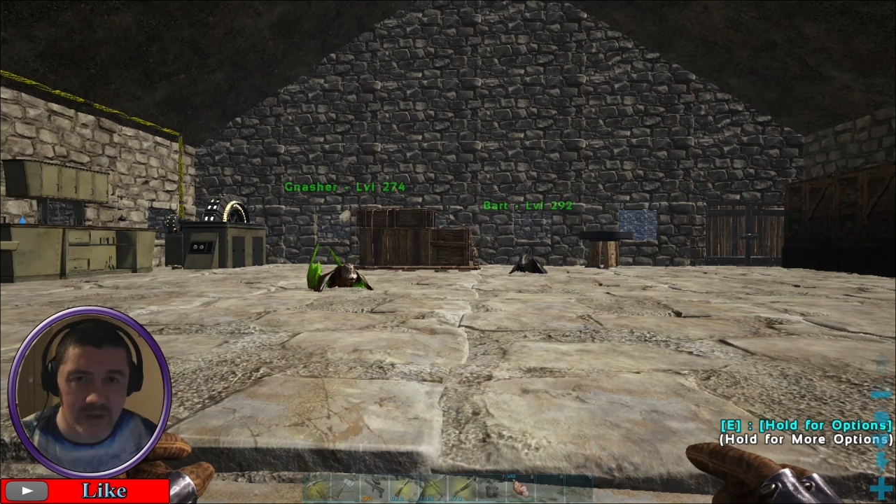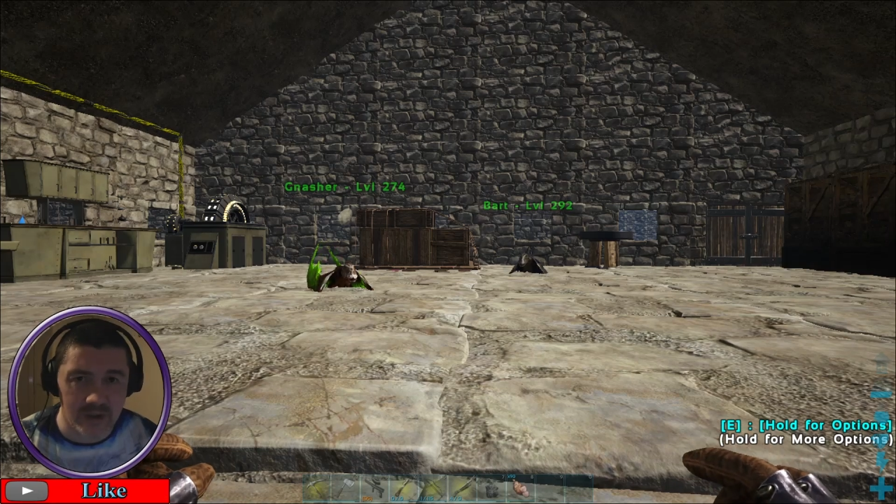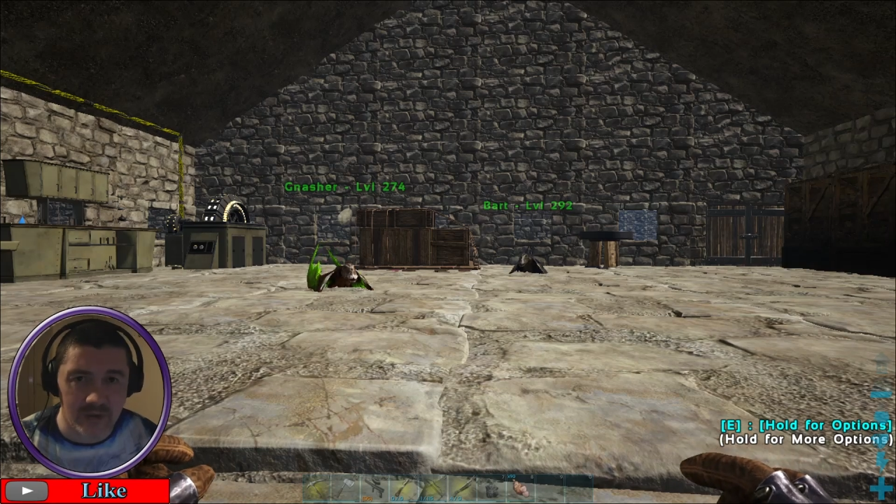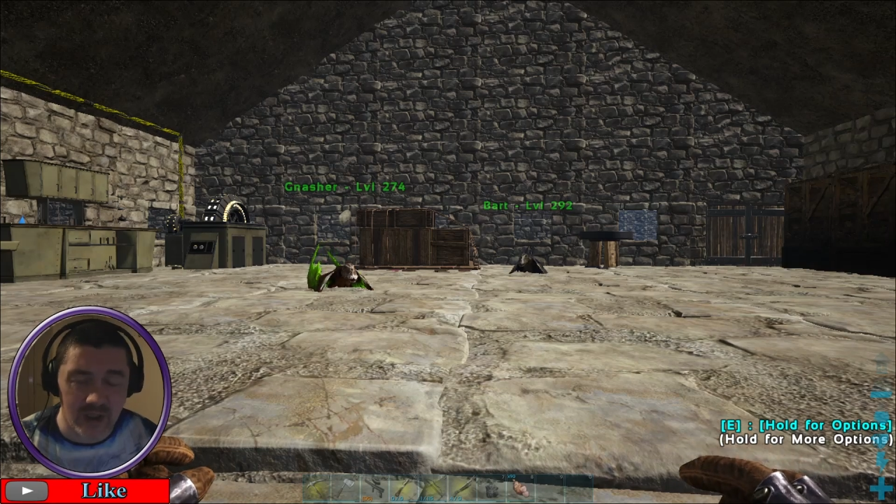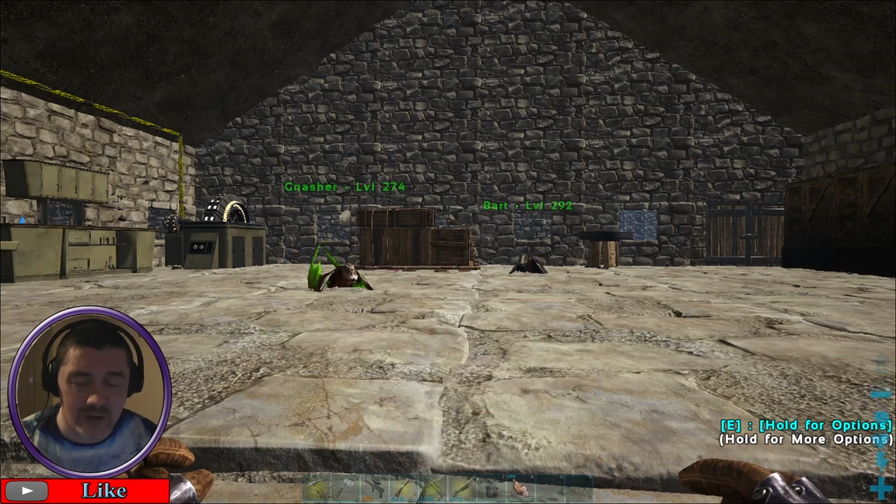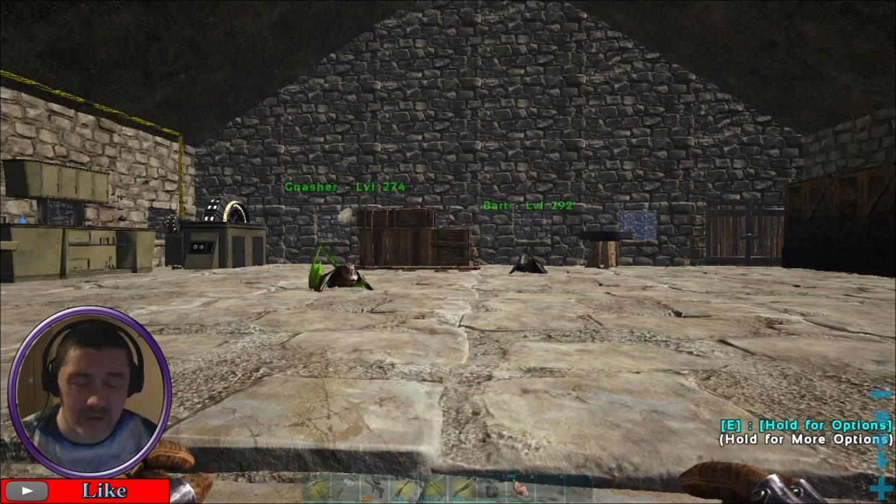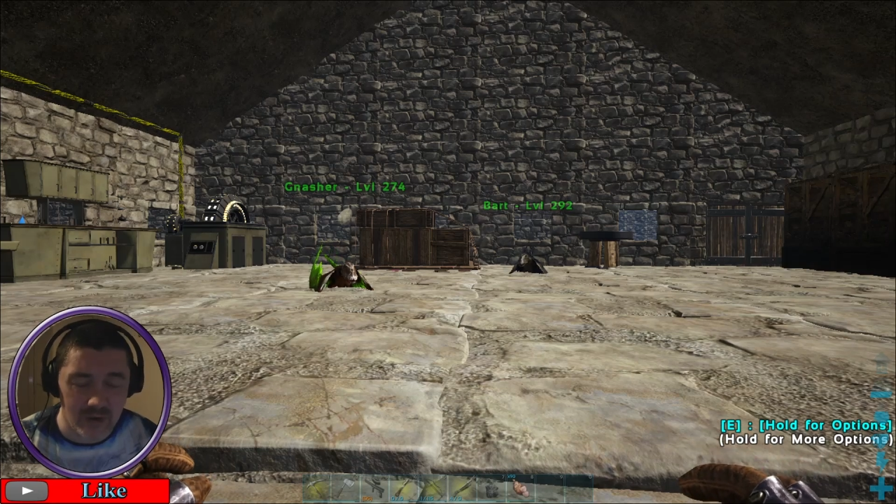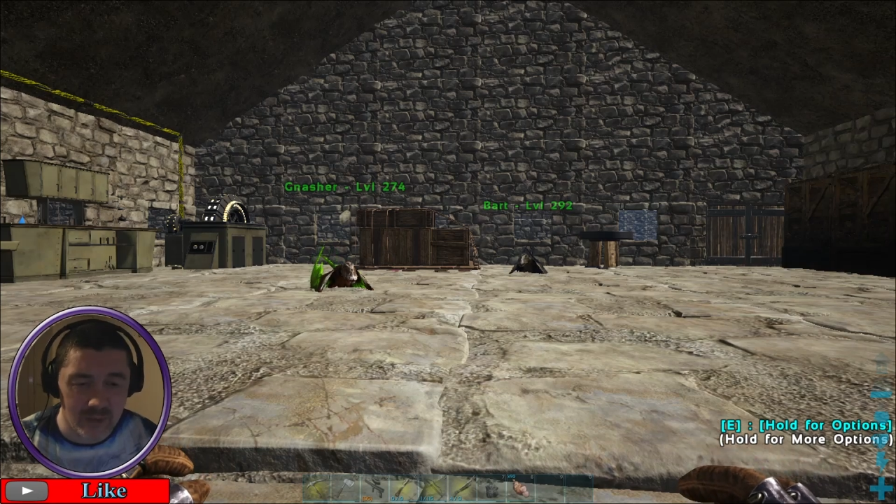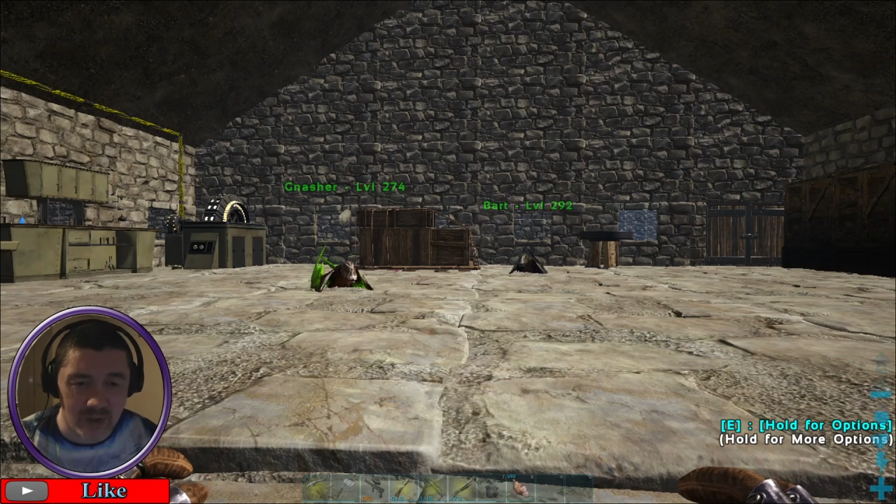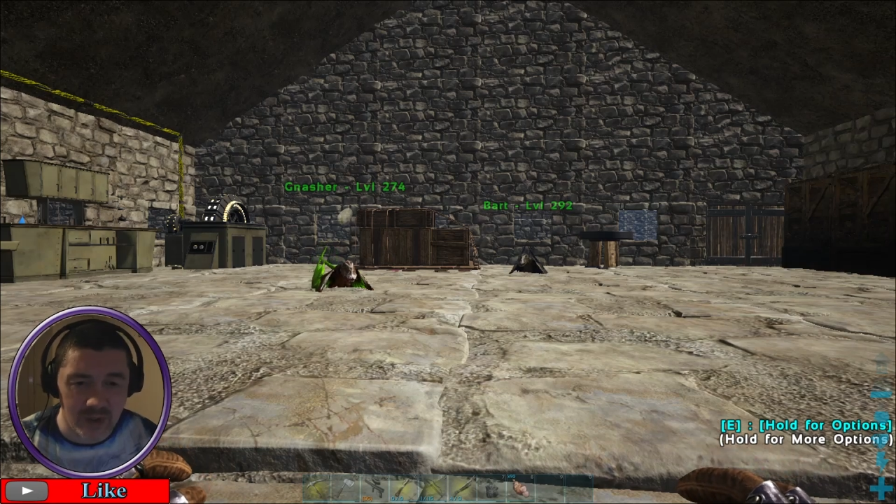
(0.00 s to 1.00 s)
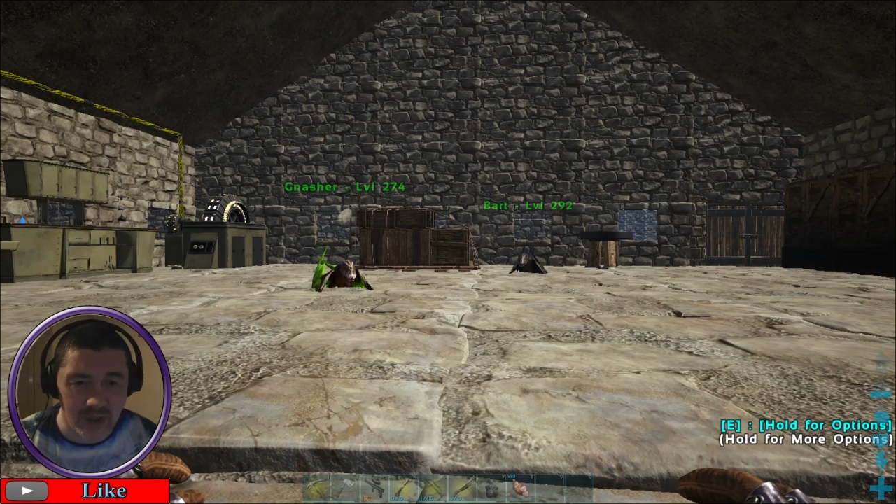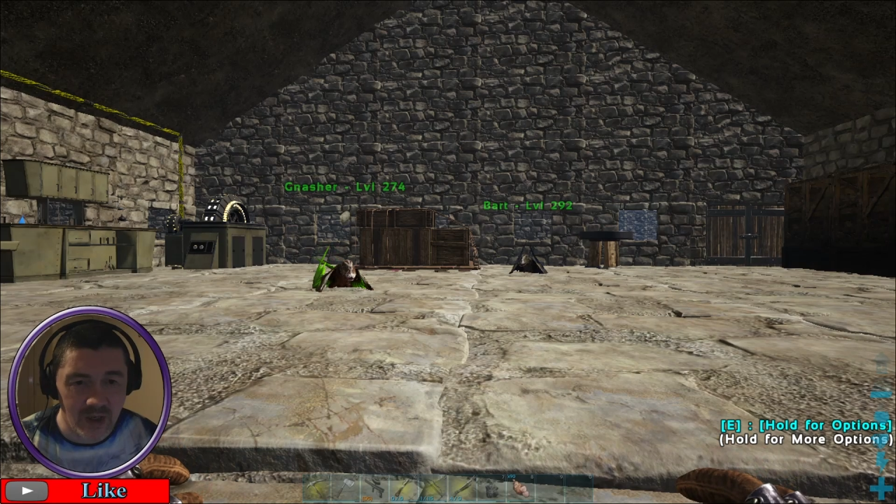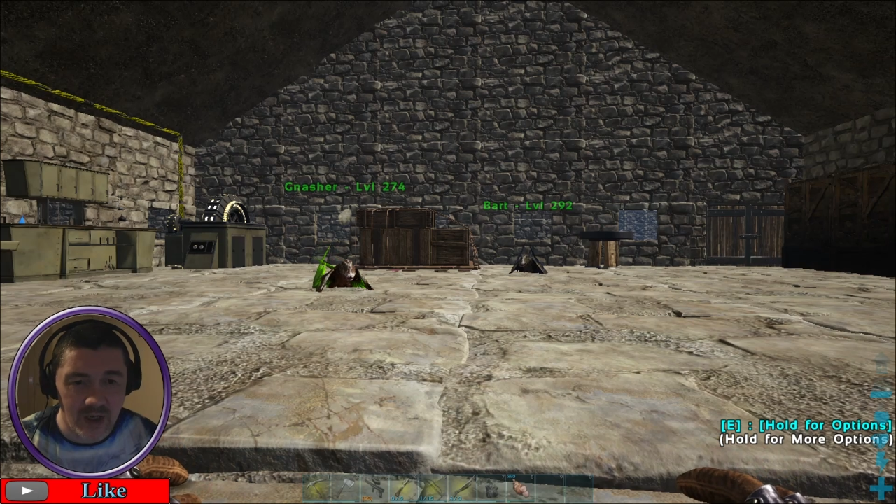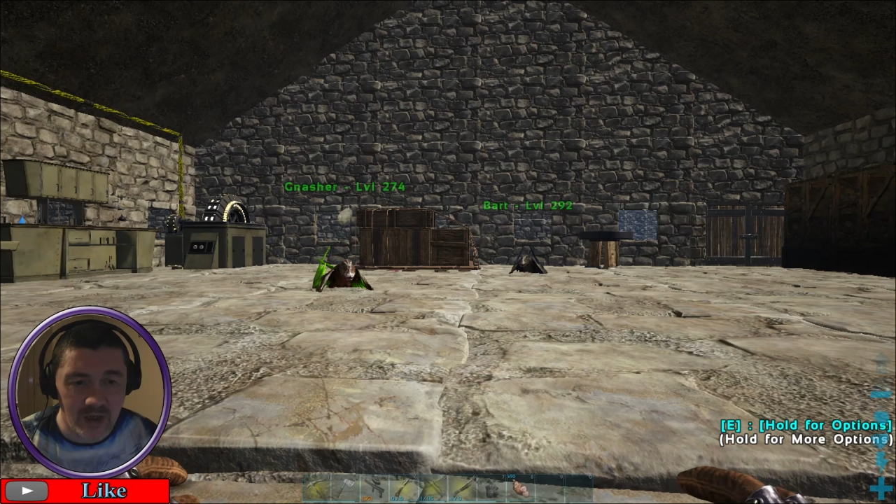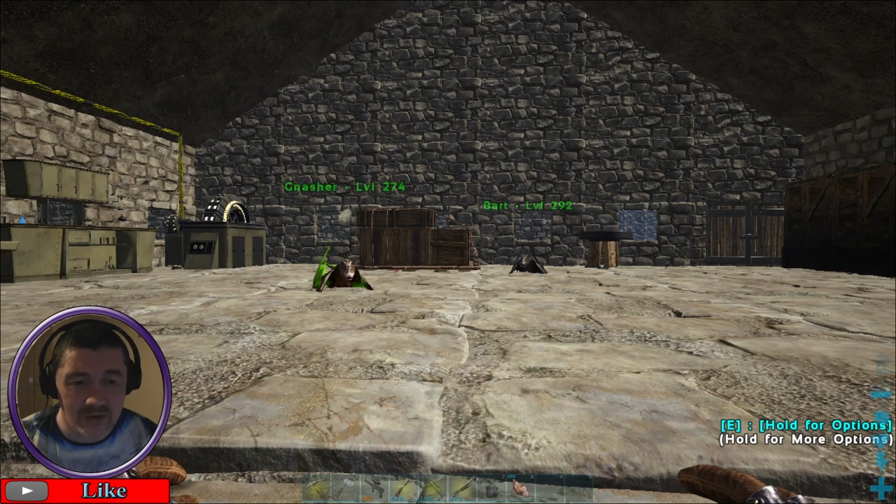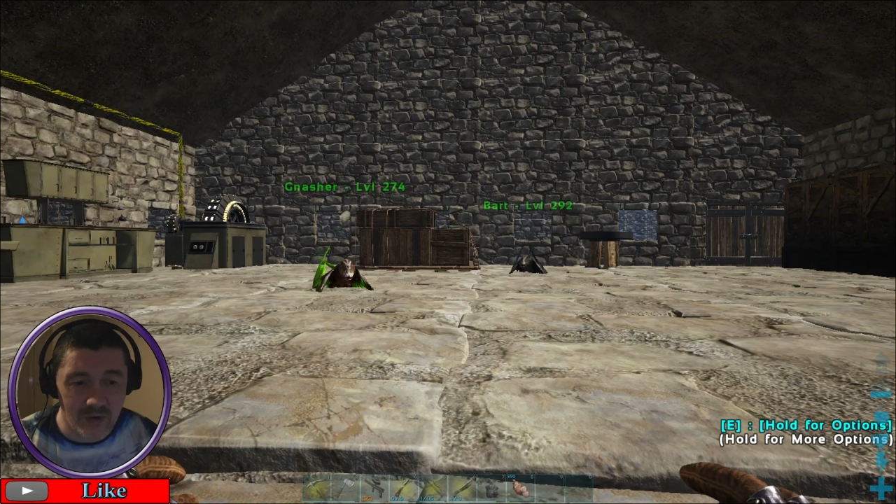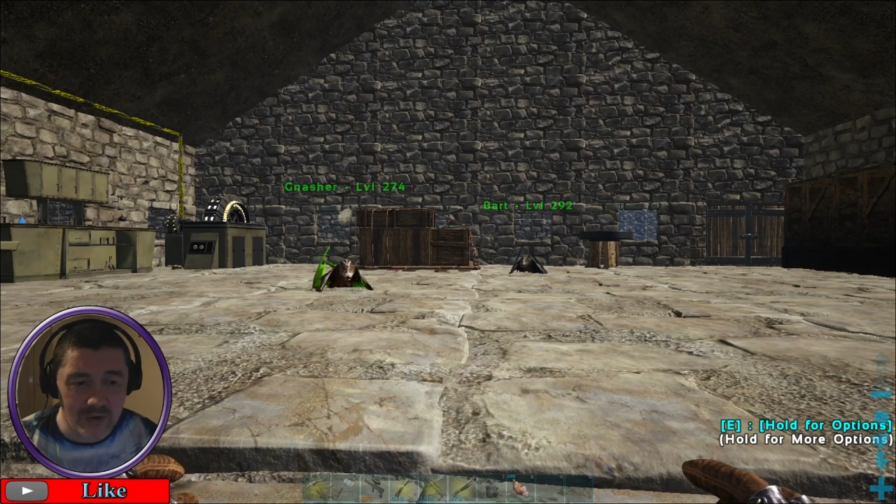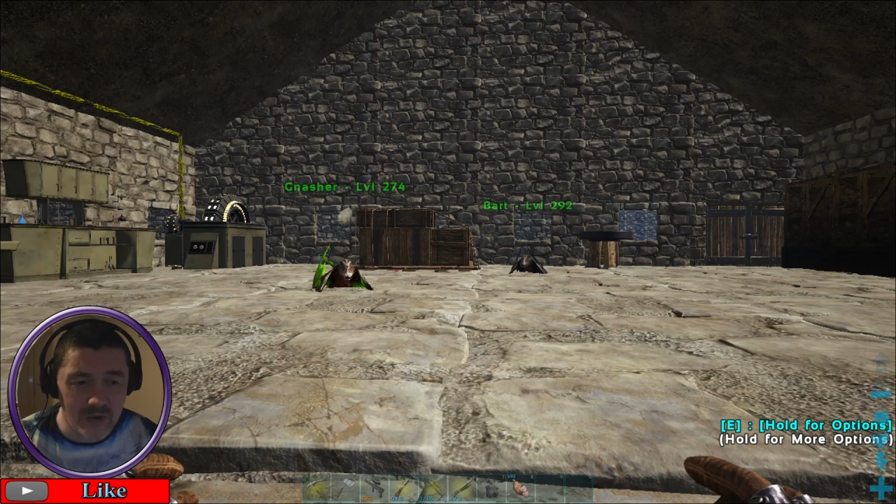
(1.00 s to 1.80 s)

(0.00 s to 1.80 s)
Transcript: in the Ragnarok one. Rock